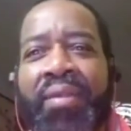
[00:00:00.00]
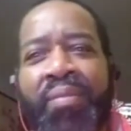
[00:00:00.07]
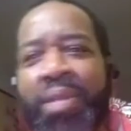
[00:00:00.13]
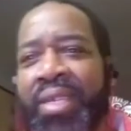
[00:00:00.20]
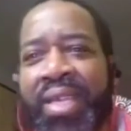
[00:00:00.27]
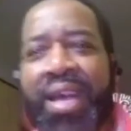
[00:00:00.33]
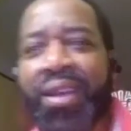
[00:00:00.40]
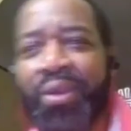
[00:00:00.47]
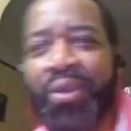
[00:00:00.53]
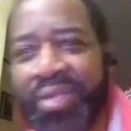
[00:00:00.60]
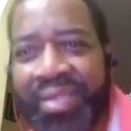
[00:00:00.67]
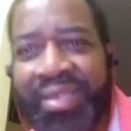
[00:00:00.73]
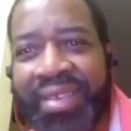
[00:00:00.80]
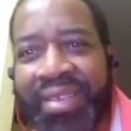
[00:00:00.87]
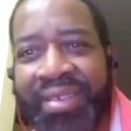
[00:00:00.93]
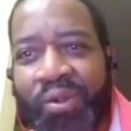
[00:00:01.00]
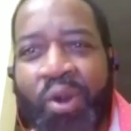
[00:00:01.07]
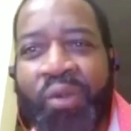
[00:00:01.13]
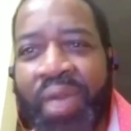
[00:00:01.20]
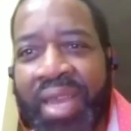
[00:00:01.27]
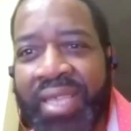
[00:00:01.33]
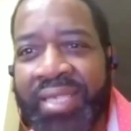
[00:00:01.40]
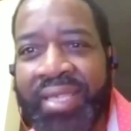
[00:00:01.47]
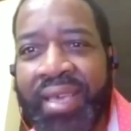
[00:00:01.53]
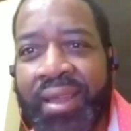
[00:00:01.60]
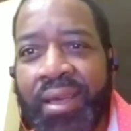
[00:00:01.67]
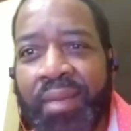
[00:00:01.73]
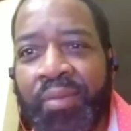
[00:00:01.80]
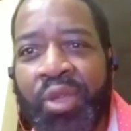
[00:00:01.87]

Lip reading: McDonald's already set up.